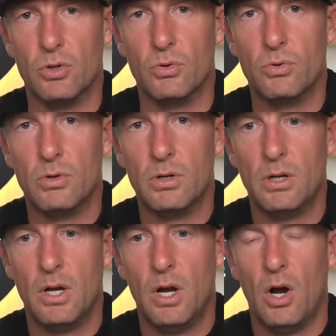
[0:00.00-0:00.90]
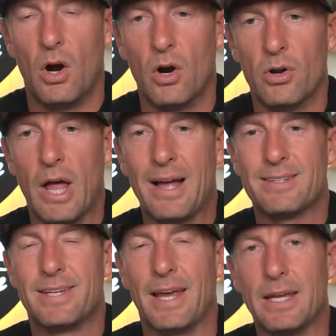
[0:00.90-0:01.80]
you are
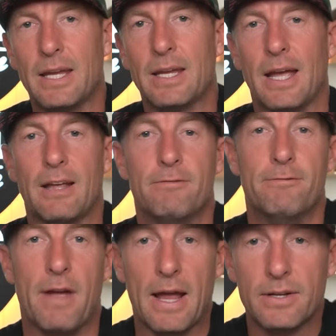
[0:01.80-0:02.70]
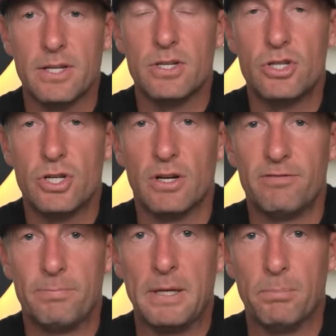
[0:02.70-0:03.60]
not taking advantage
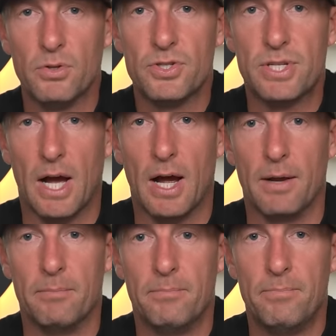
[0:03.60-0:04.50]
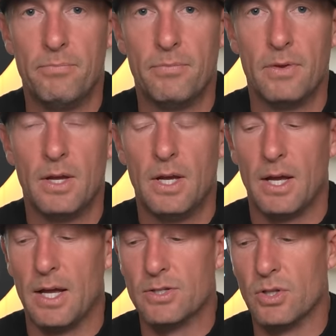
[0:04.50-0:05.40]
of people's time,
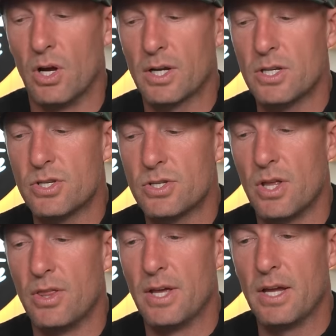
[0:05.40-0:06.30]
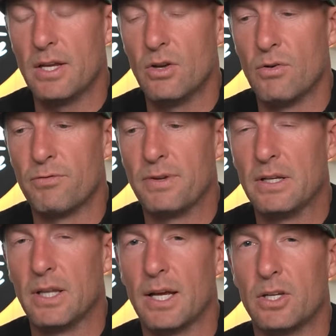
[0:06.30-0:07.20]
as long as they don't
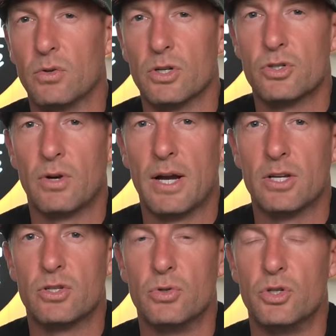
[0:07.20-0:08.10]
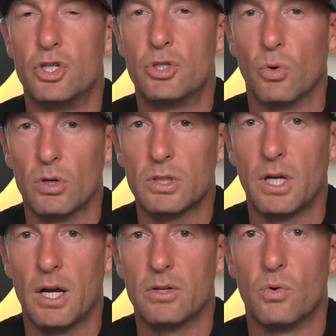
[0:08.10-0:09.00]
feel like you're trying to
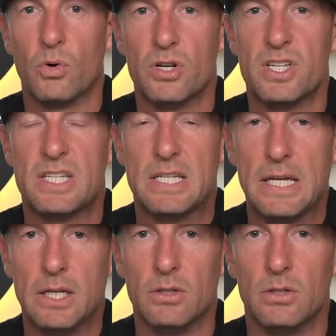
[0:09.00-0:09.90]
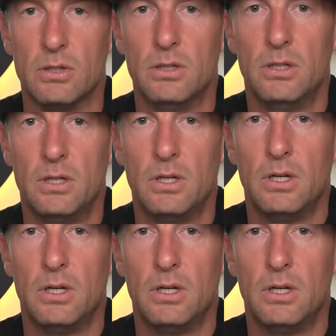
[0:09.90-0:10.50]
shortcut or steal